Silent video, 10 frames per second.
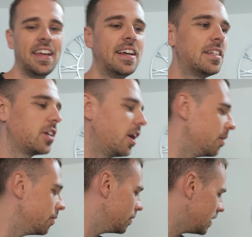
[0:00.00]

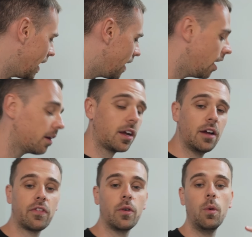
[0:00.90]
So, yeah, I'm going to
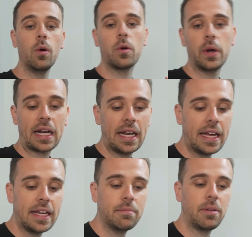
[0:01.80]
go for a walk
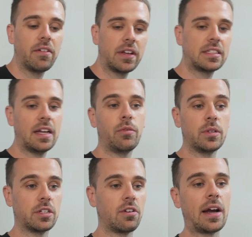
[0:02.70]
quickly, but I think Steph
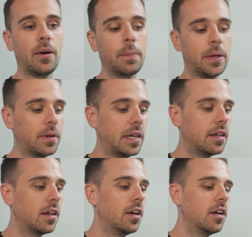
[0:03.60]
wants to crack on
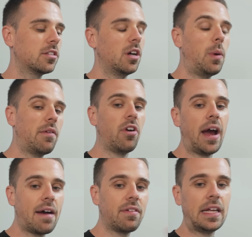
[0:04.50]
building. So whether I
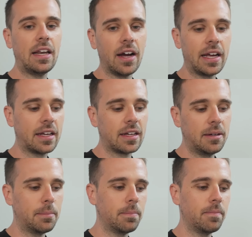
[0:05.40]
have any, like,
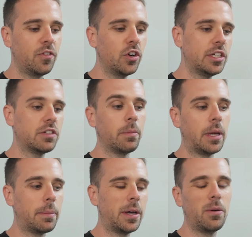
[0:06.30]
footage of it
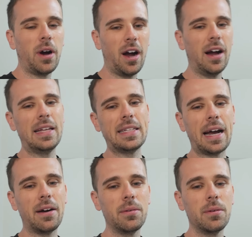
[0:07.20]
being built, I highly
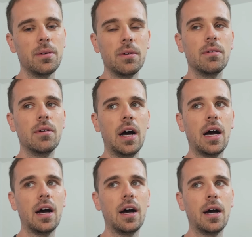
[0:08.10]
doubt.
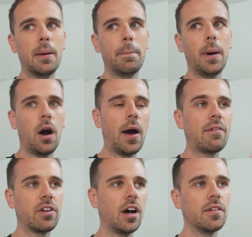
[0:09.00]
But I'll
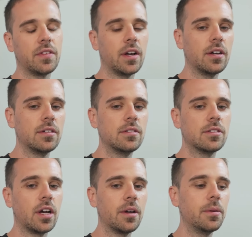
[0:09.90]
have an after.
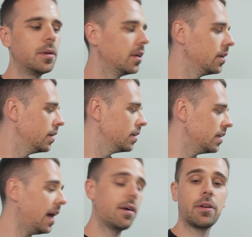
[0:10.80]
So,
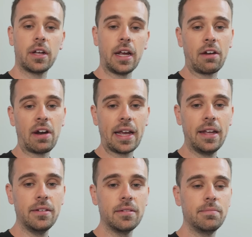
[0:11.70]
yeah, we're going to get
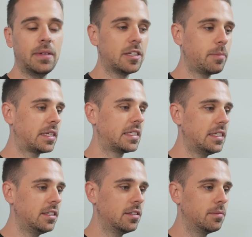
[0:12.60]
cracking. Mia's
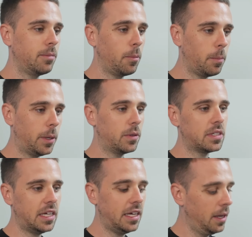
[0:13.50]
buzzing. Bob the
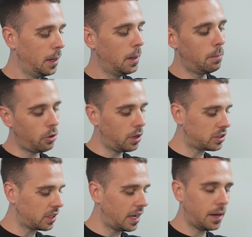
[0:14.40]
Builder's here. Bruno's
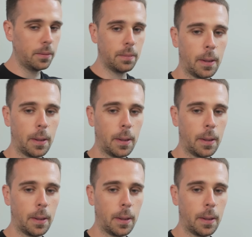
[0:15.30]
going to help.